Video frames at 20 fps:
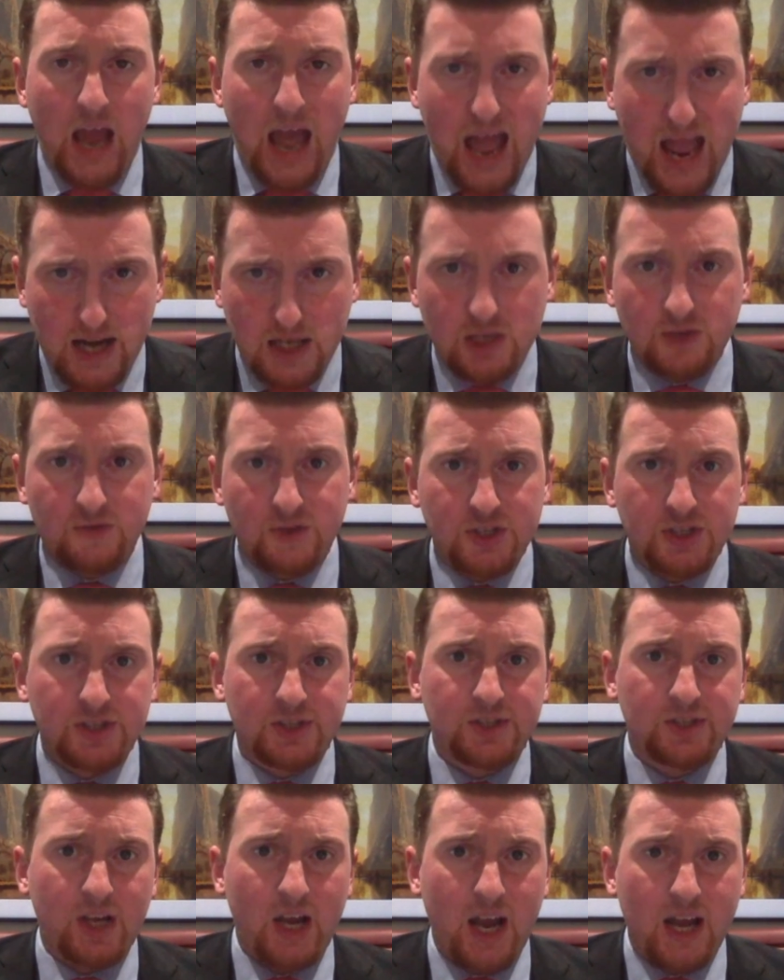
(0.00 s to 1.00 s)

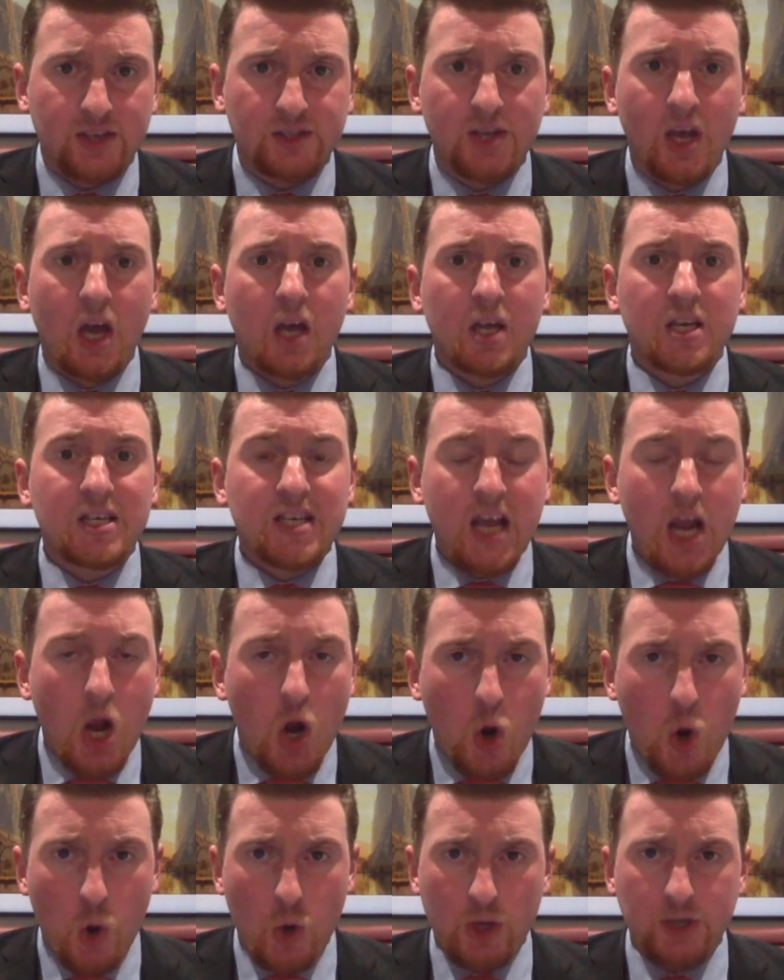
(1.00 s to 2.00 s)
activists as
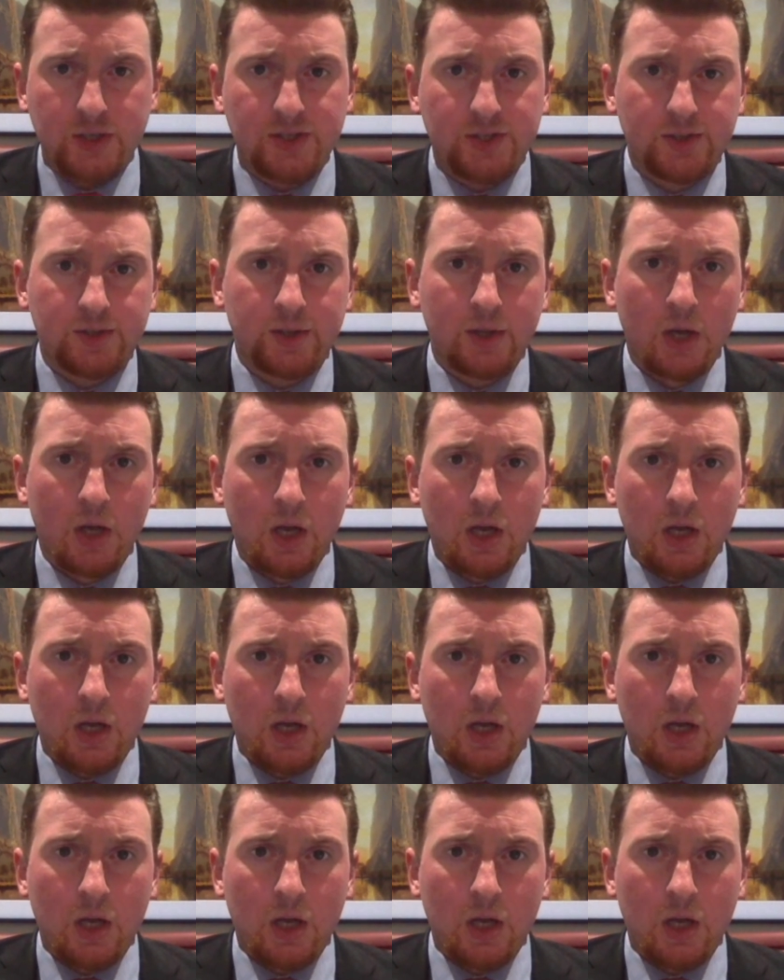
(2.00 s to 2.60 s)
terrorists